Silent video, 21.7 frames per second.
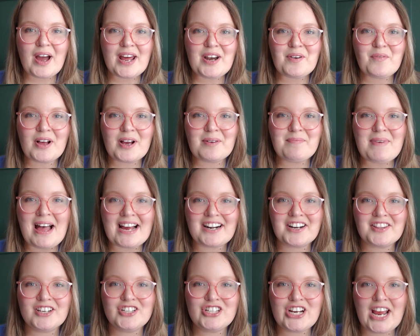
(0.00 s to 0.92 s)
everyone, welcome
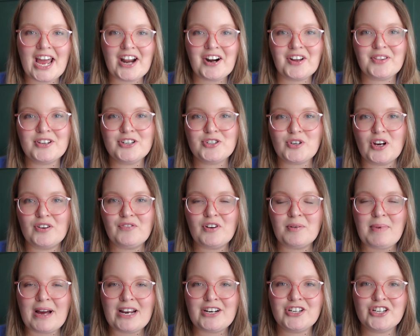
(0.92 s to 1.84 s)
back to the channel, The
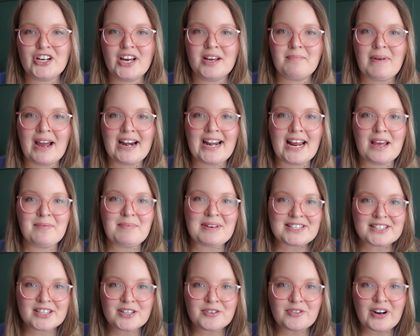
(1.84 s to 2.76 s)
Joyful Budget. My name
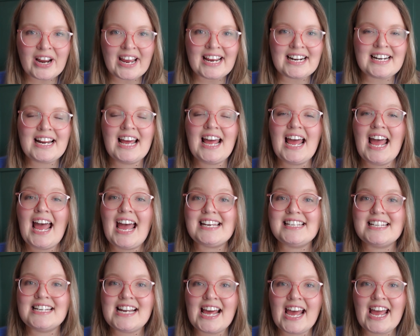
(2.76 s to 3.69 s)
is Lorraine,
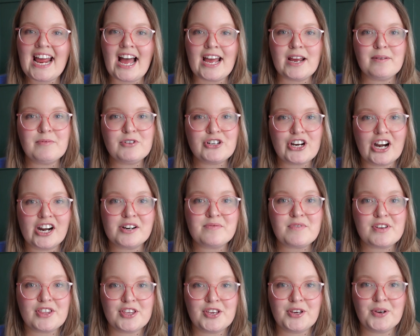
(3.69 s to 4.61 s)
and today I am
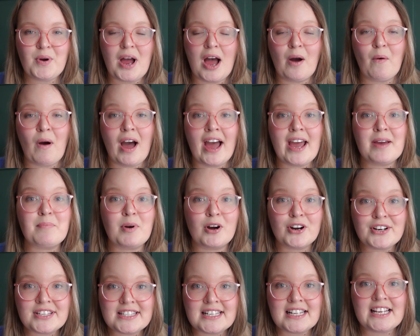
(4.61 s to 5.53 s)
sharing with you how I
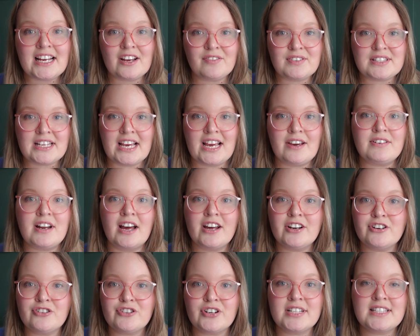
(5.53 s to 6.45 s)
personally have saved
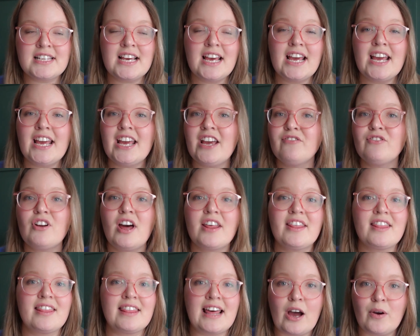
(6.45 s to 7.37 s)
hundreds, if
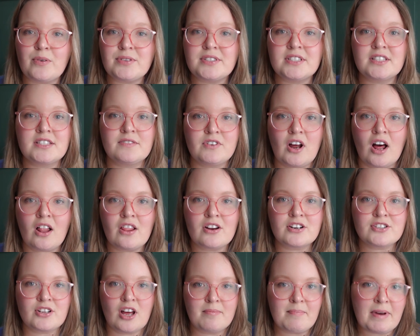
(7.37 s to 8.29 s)
not thousands of
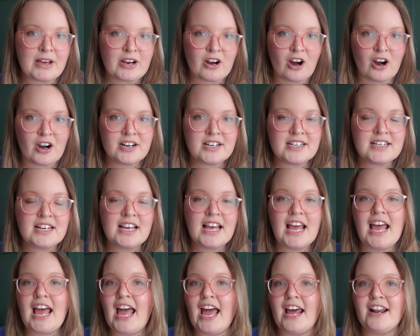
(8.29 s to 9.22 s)
dollars on my garden.
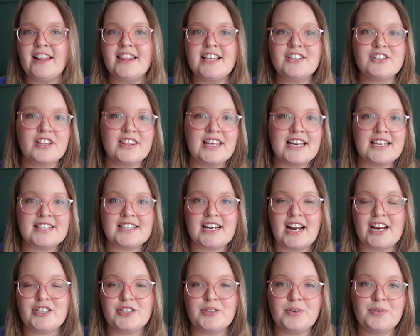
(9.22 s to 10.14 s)
And these are things that
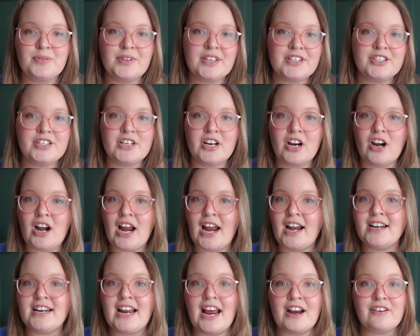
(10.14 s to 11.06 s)
I do this year
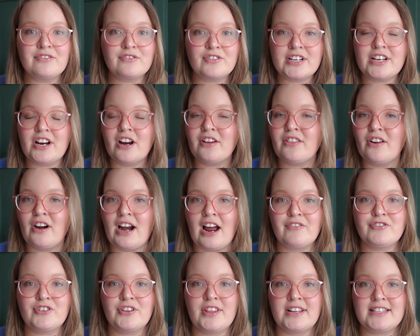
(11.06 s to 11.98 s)
and every year
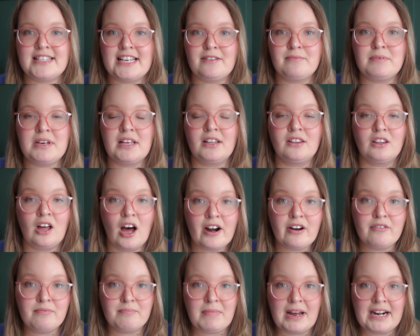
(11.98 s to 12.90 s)
thereafter that save me a
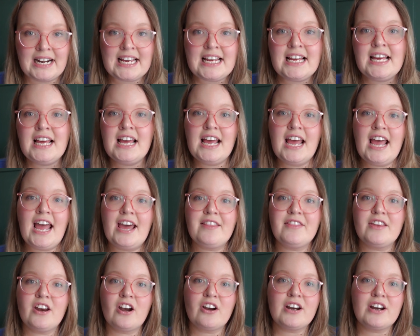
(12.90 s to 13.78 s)
lot of money. And they